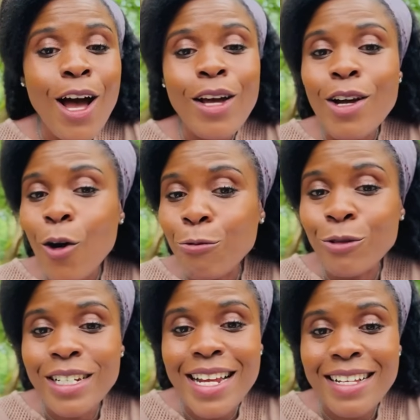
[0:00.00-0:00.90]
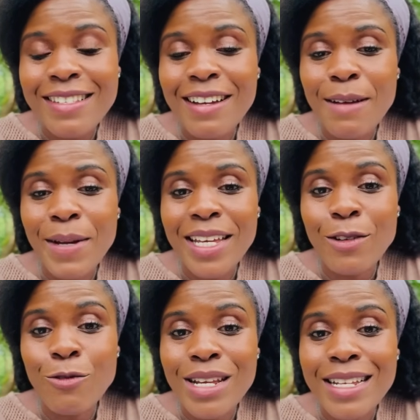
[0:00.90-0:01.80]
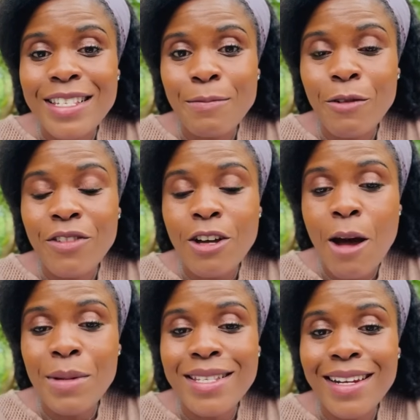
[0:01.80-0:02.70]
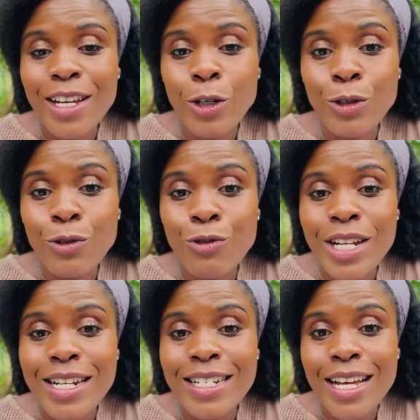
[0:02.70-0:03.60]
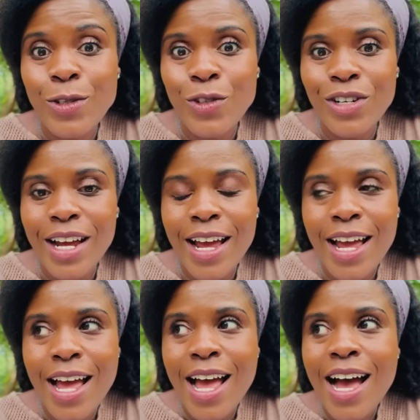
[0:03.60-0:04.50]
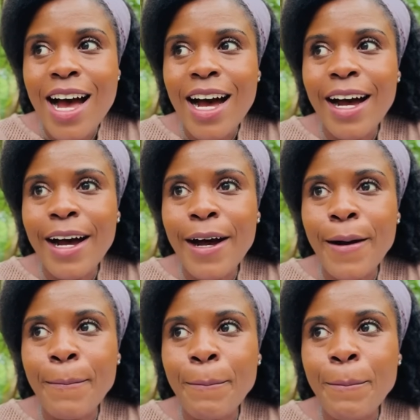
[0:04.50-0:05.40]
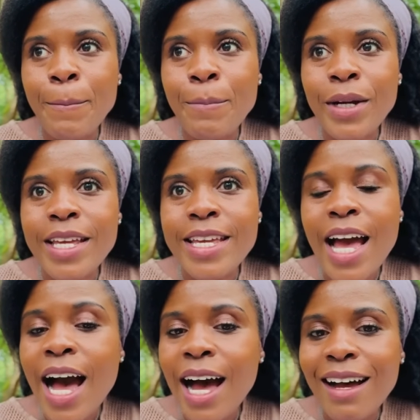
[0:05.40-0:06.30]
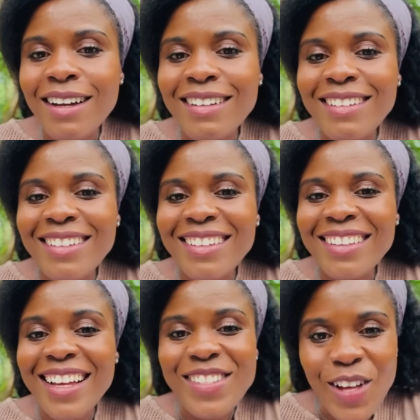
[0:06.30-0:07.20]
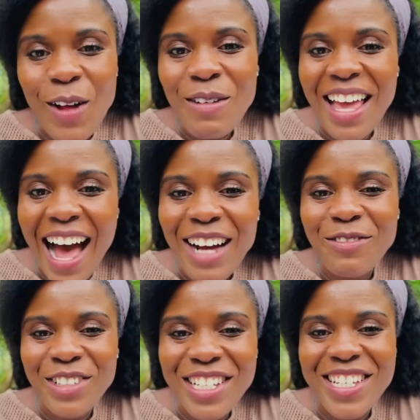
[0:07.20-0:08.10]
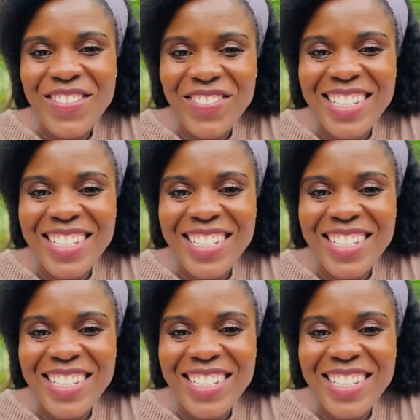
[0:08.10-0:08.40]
hopefully next time I can read some of the comments that I couldn't read yesterday. But yeah, that's all we have for you for